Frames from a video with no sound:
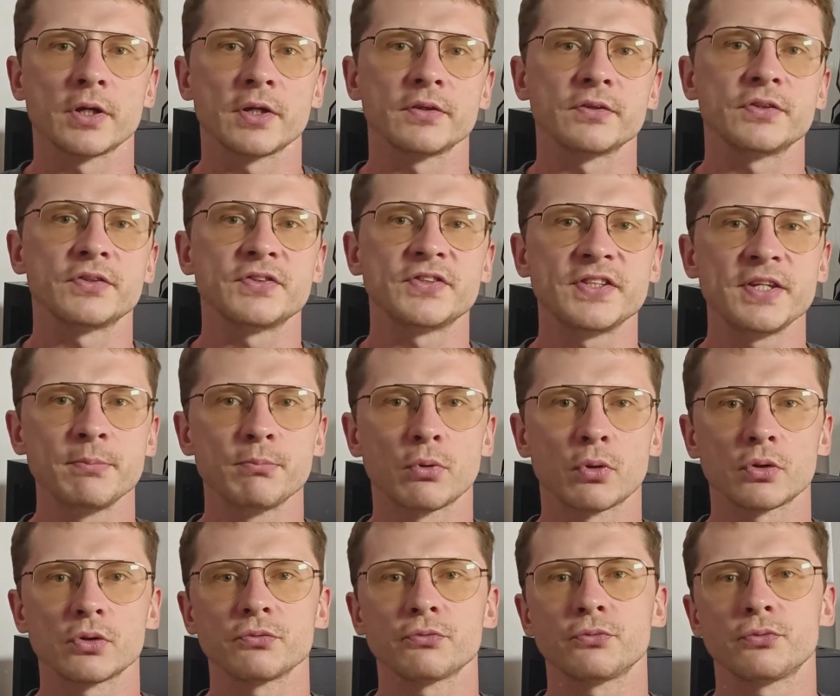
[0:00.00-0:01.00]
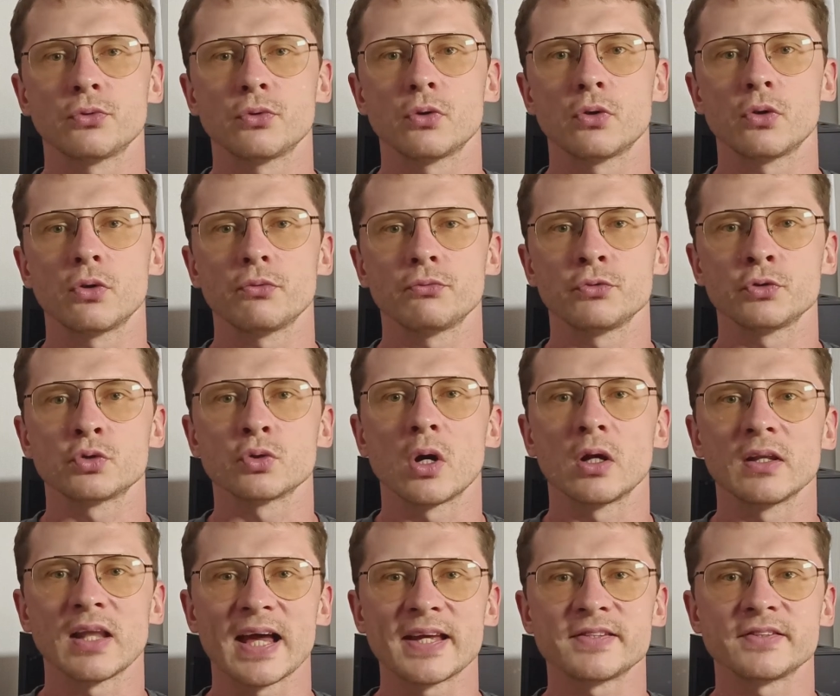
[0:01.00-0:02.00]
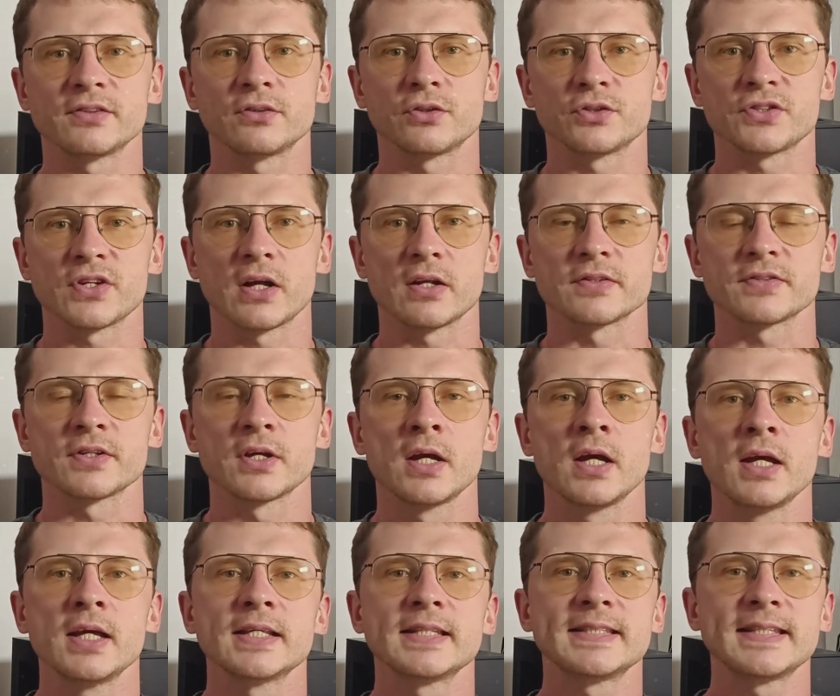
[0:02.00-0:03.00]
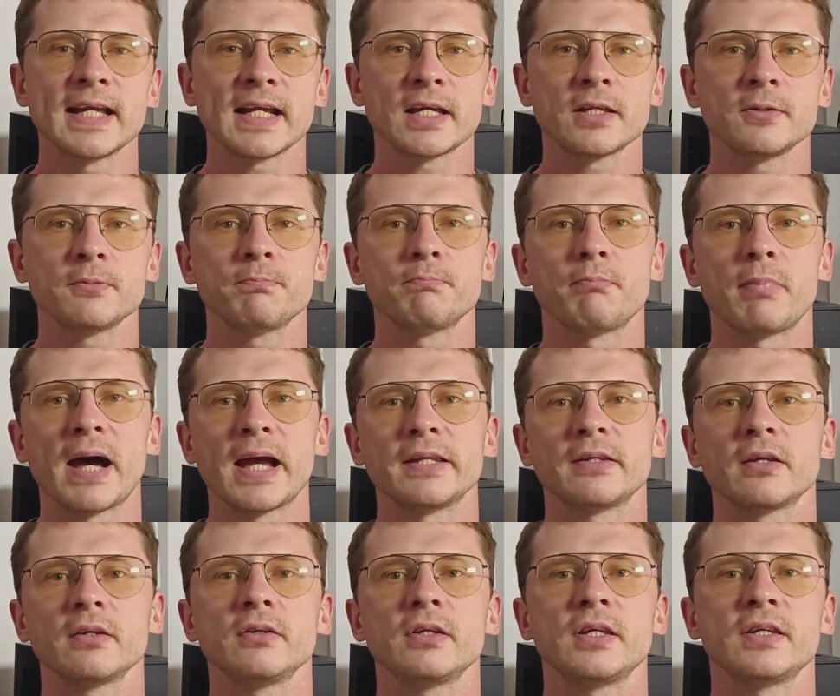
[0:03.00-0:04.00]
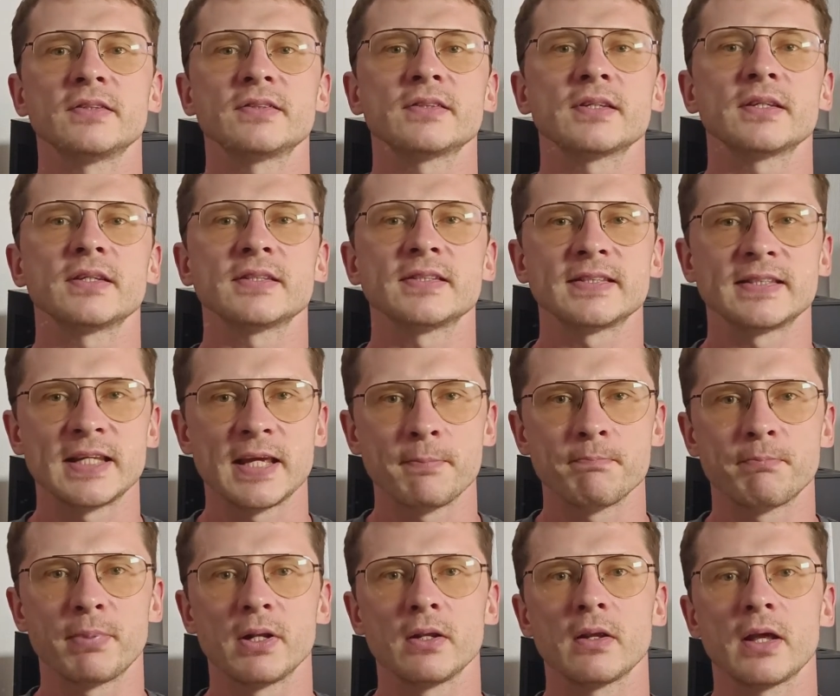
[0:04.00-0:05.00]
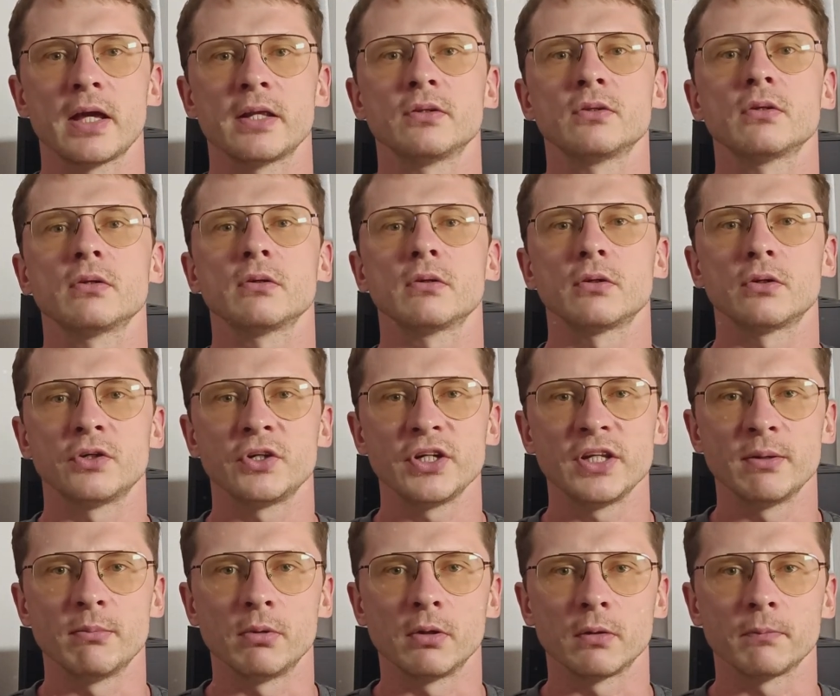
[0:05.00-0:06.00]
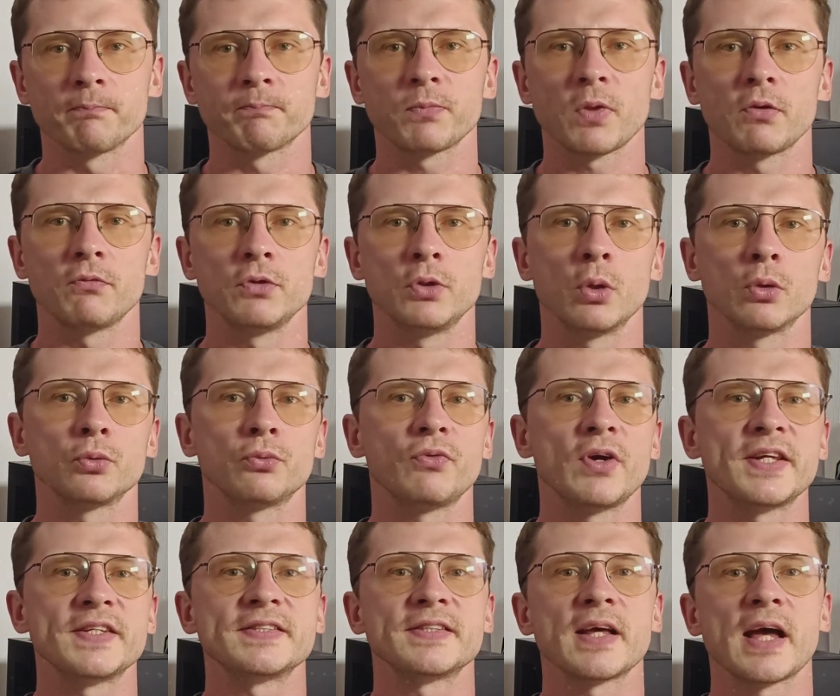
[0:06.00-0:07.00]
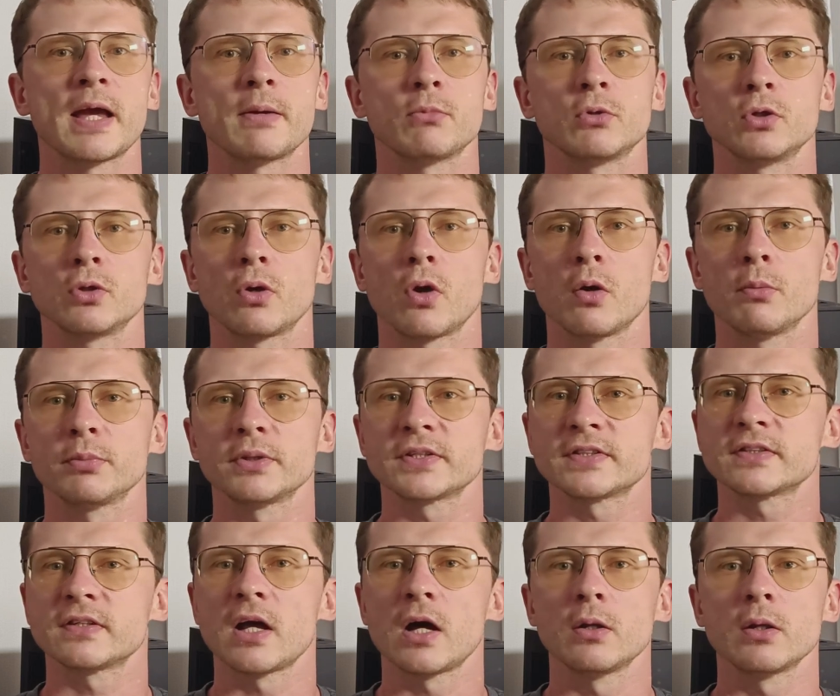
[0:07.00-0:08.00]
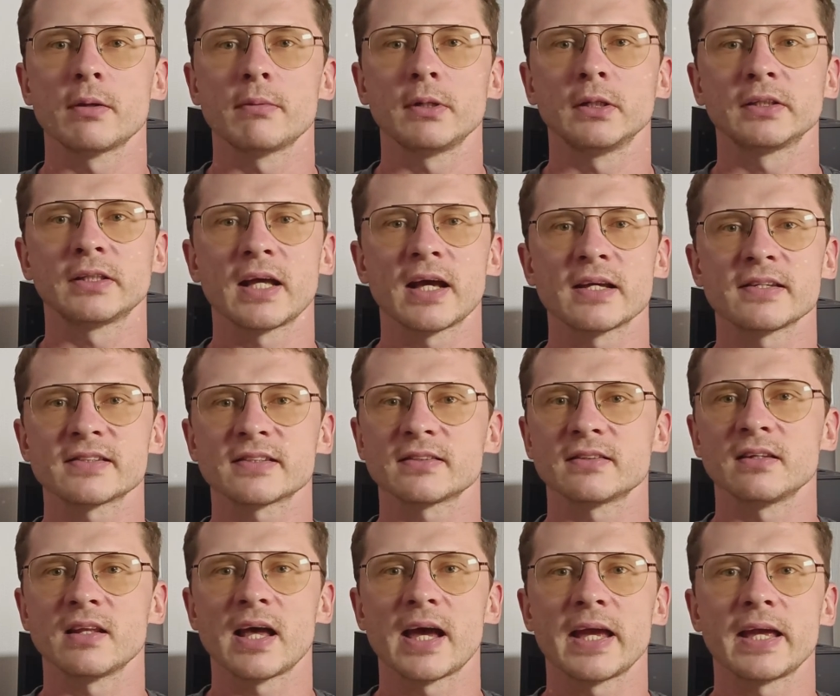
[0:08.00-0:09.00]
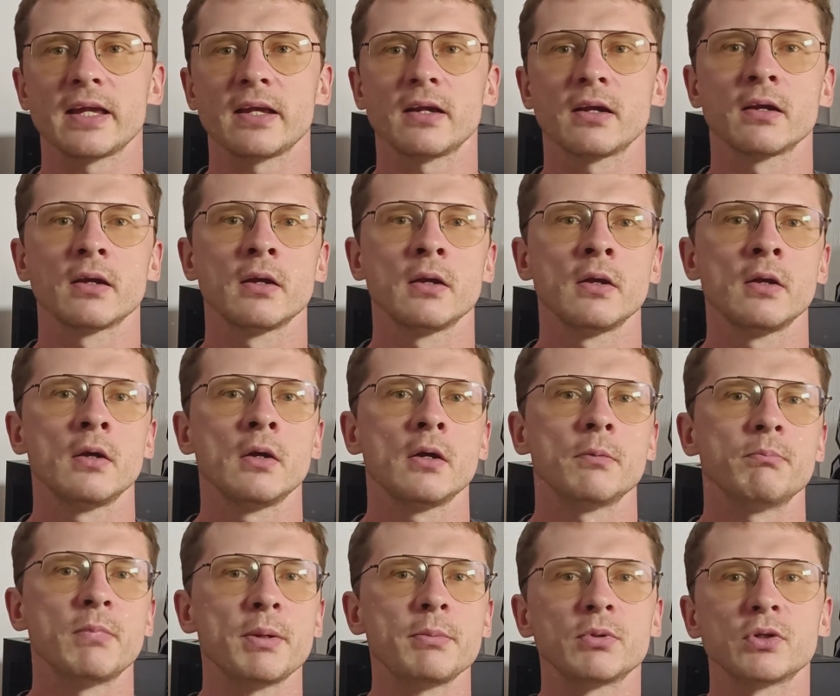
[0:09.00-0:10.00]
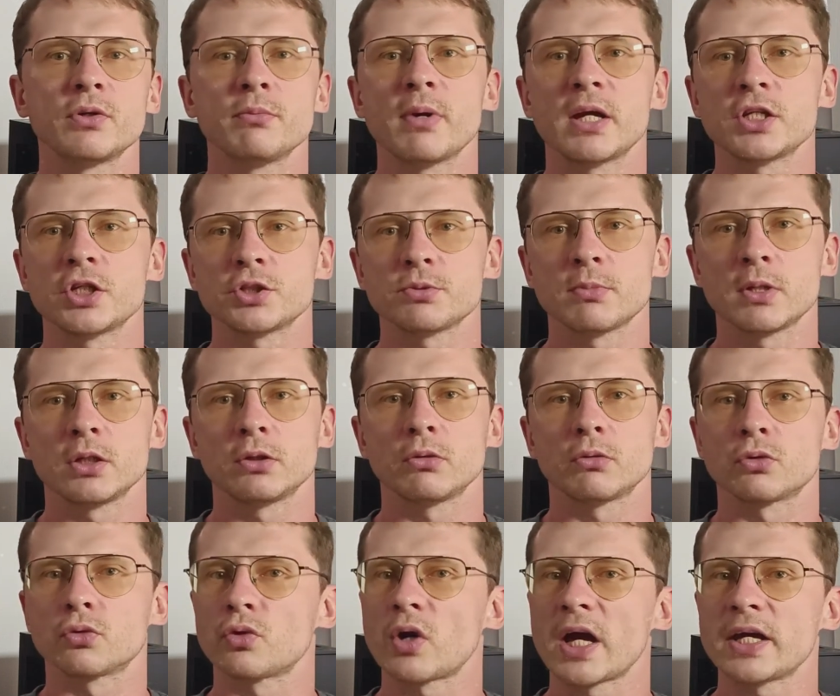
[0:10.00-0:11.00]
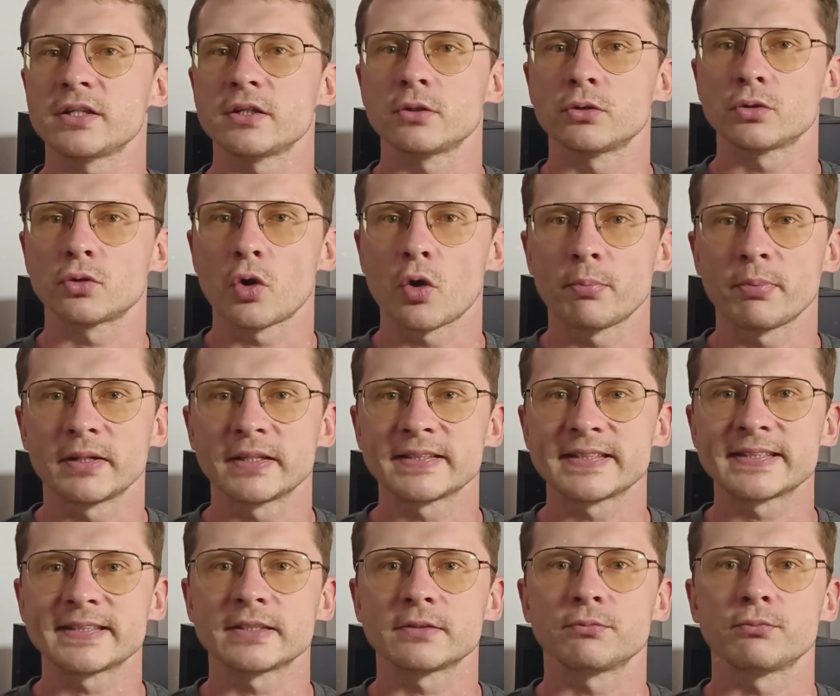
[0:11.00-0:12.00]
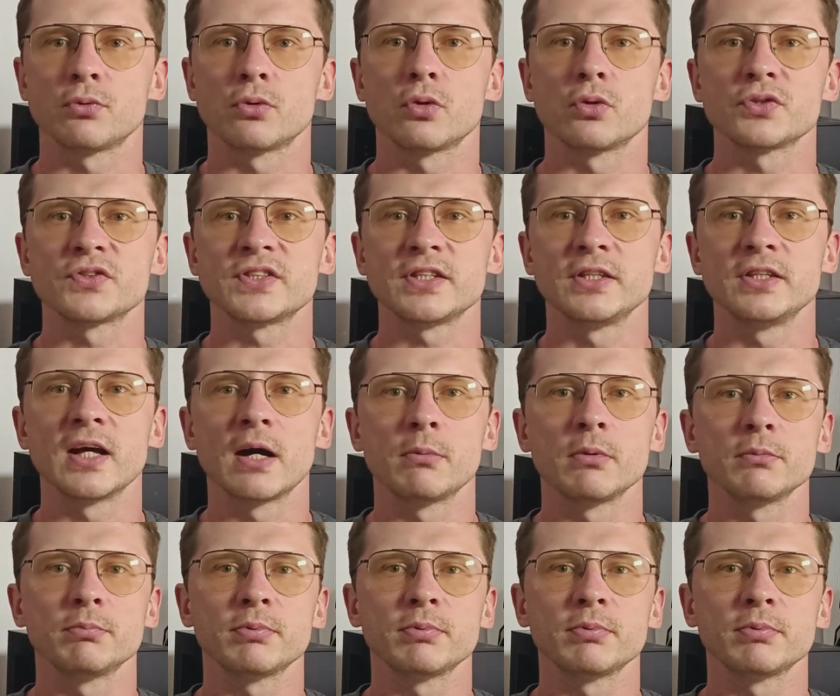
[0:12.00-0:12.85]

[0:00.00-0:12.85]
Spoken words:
and seaborn for visualizing results. Second, Python is simple and readable. We don't waste time on complex low-level tasks like memory management or writing wrappers for C++